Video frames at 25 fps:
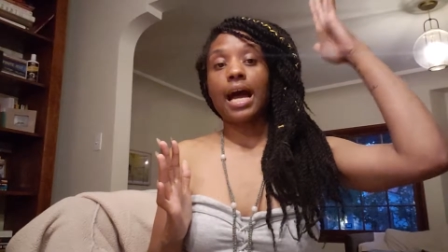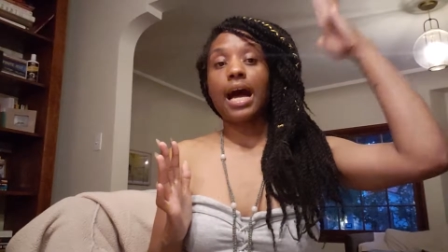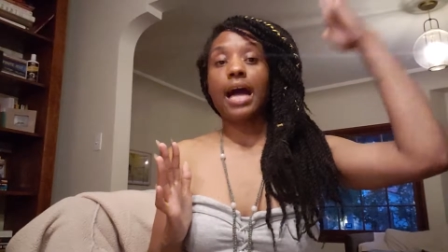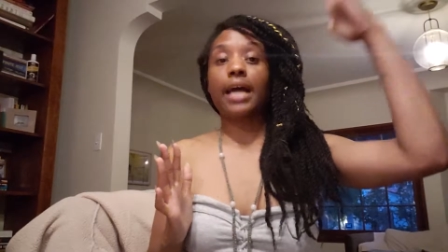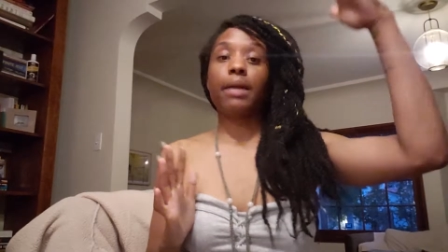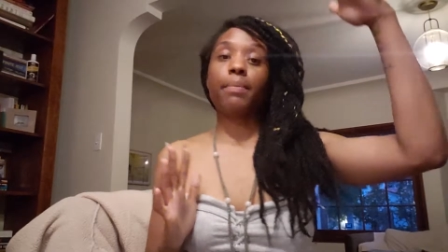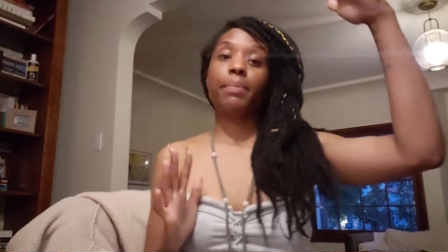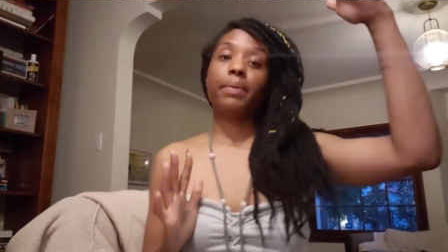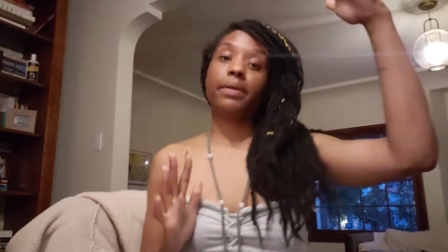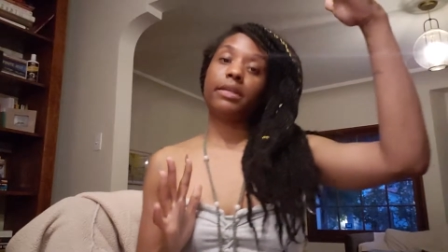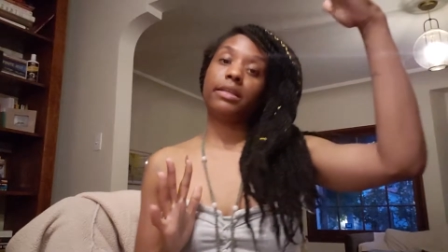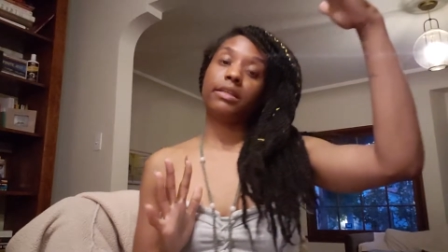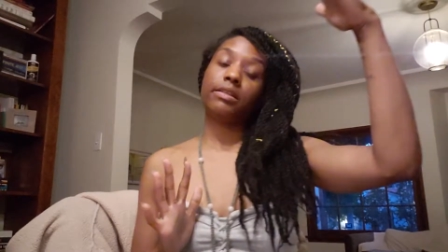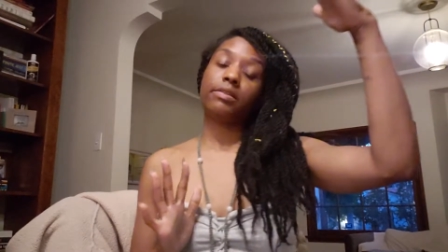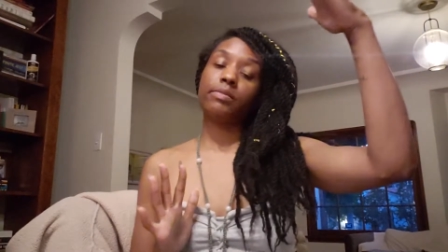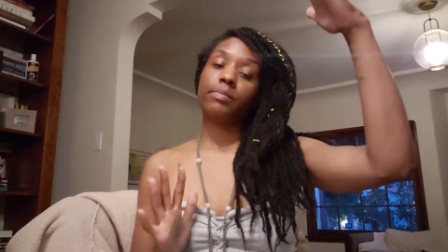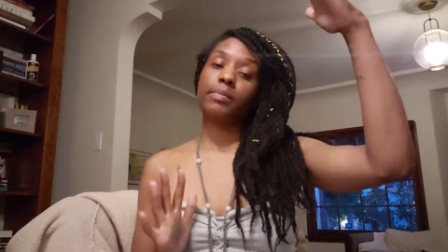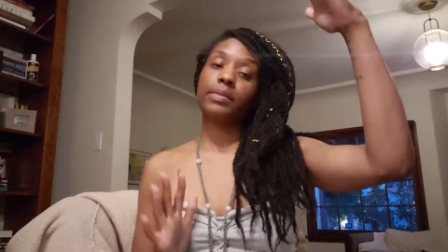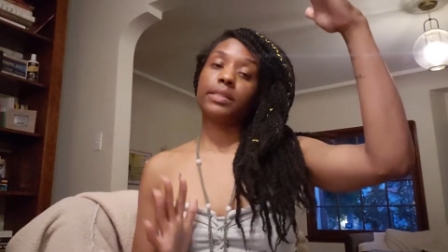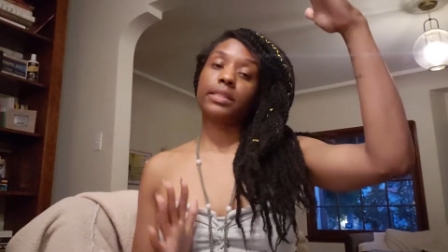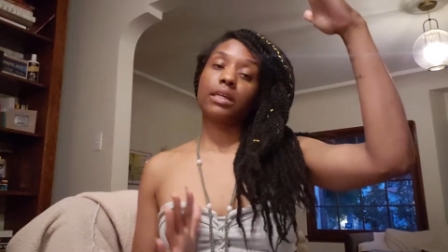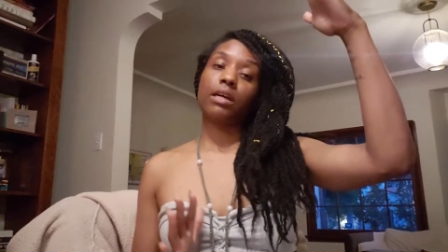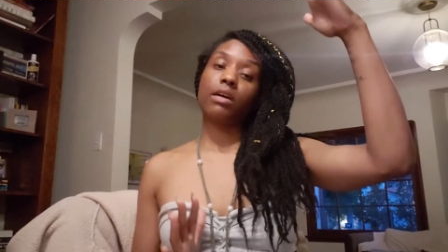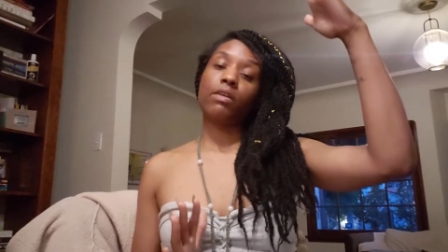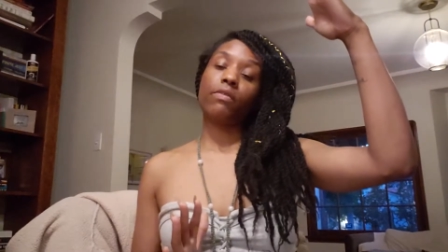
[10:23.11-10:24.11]
high opinion of
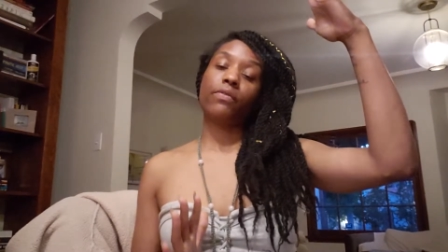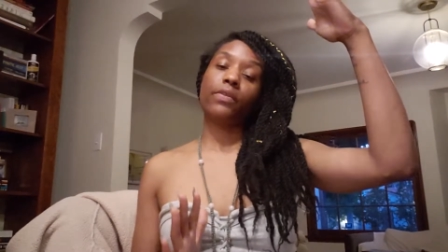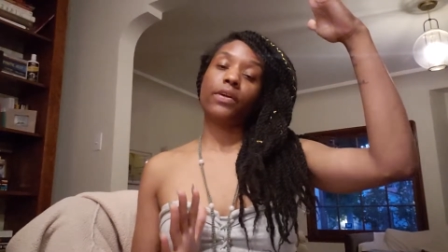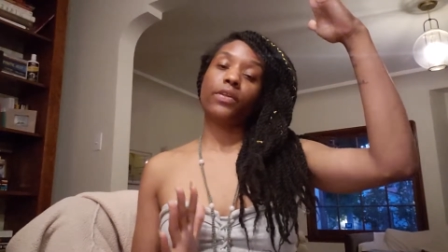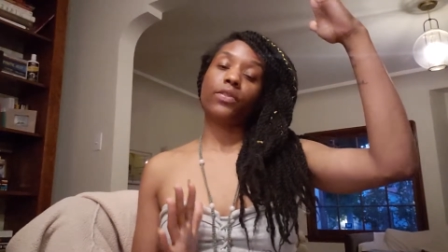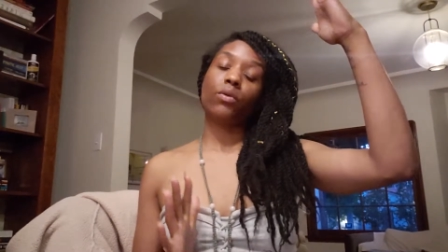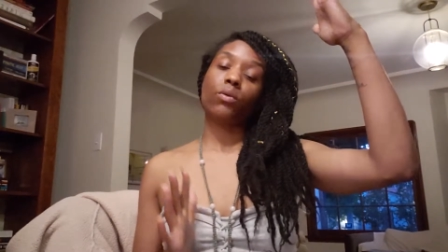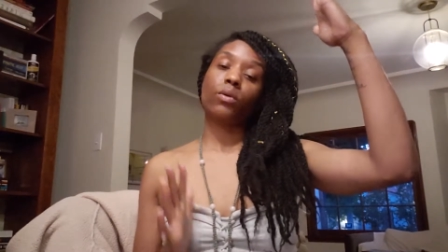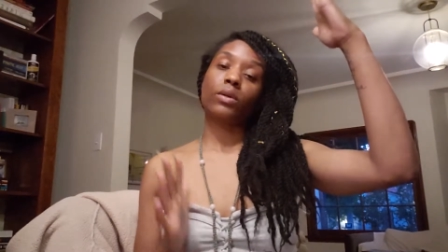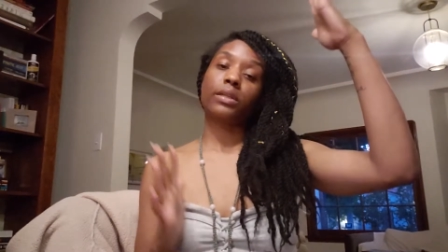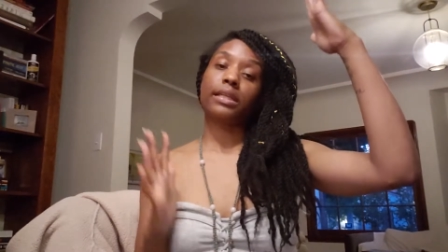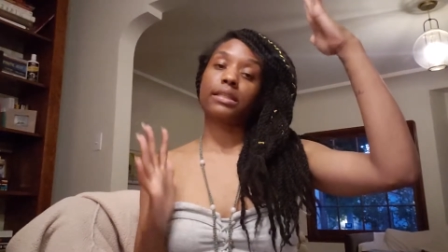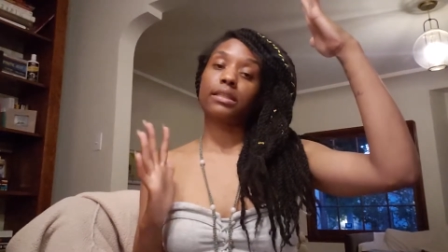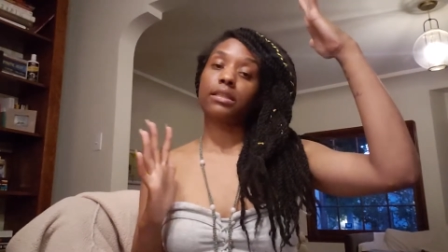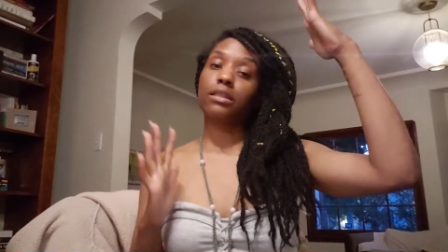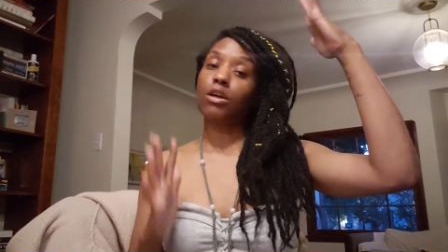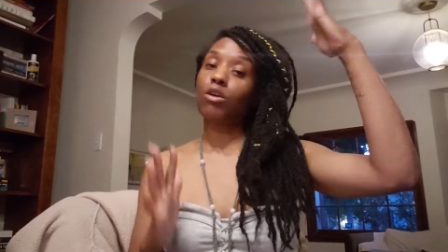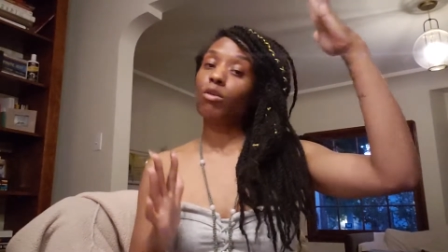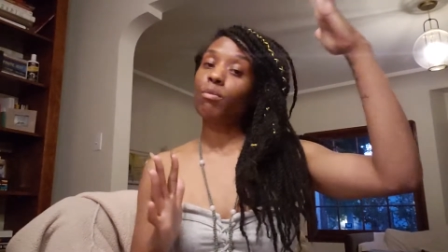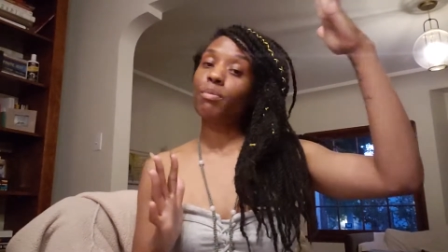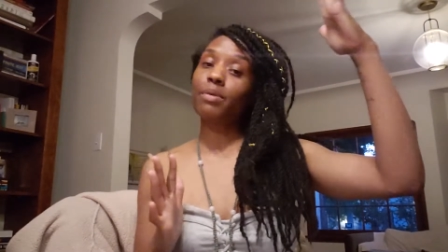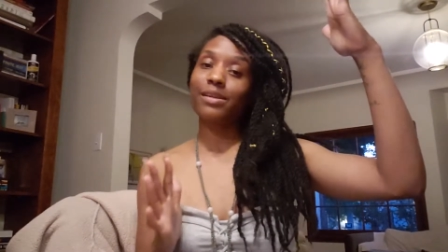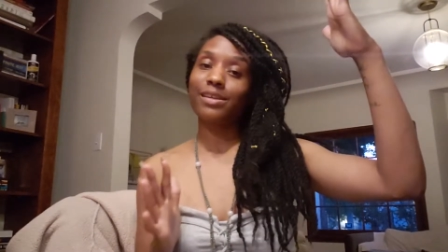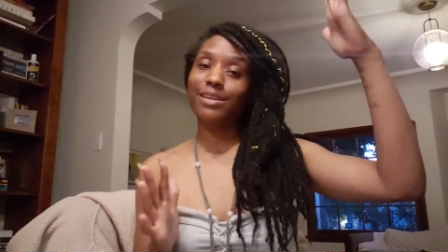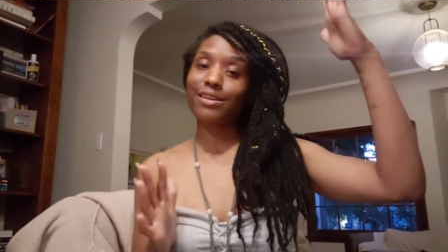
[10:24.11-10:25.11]
themselves and the world has a
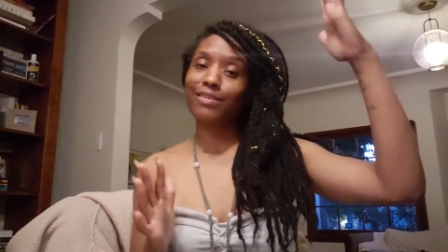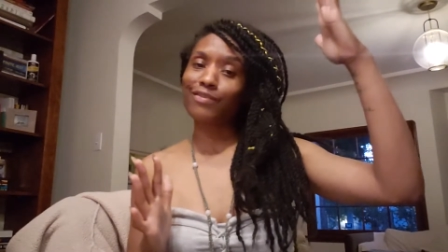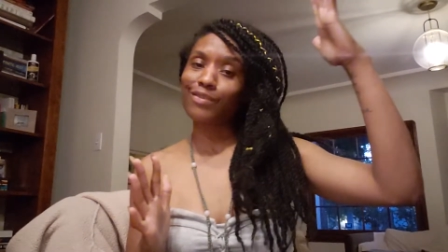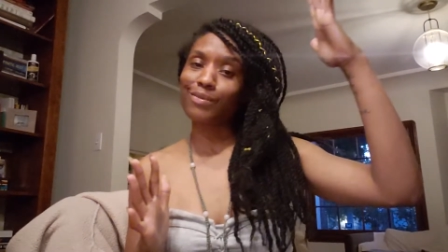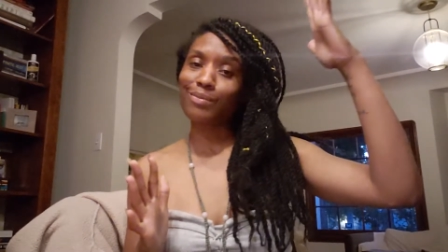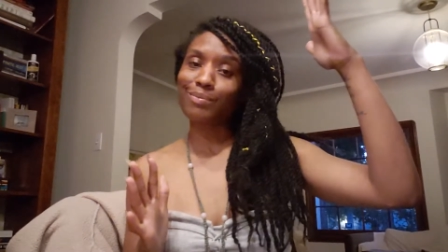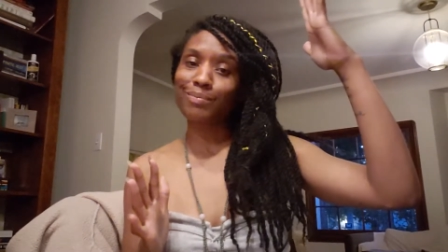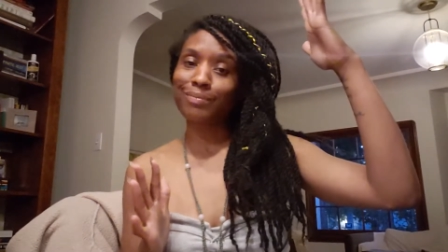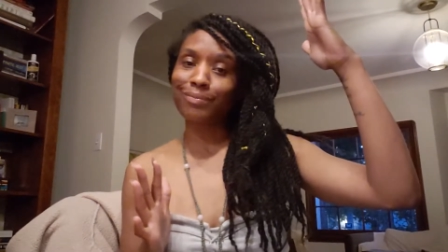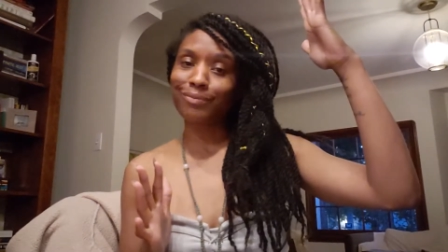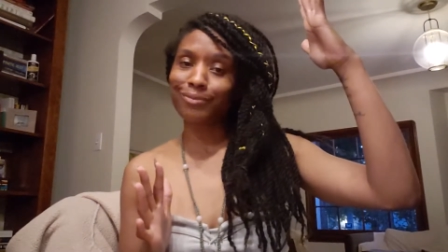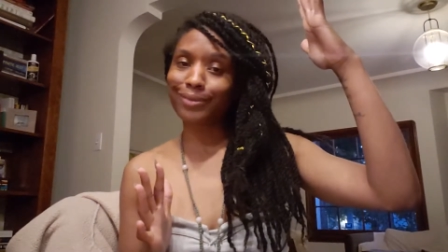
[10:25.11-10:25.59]
low opinion of them,